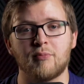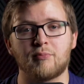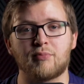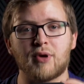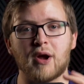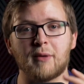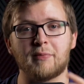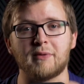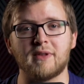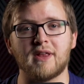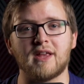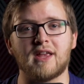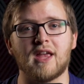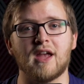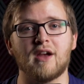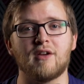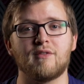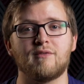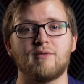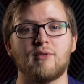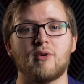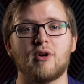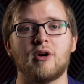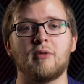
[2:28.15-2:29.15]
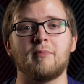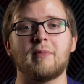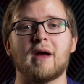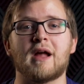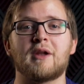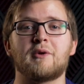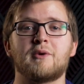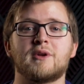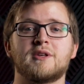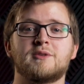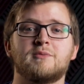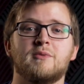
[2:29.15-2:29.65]
Properly cared for,
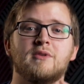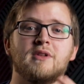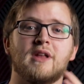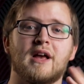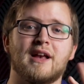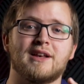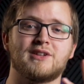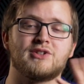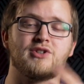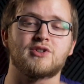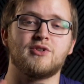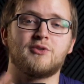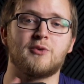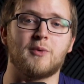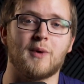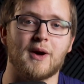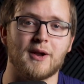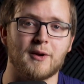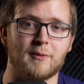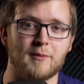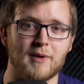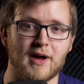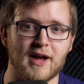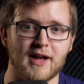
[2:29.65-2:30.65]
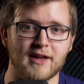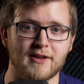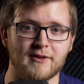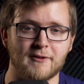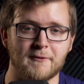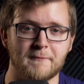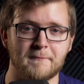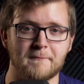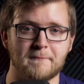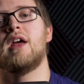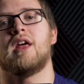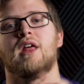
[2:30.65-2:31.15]
batteries will last you quite a while.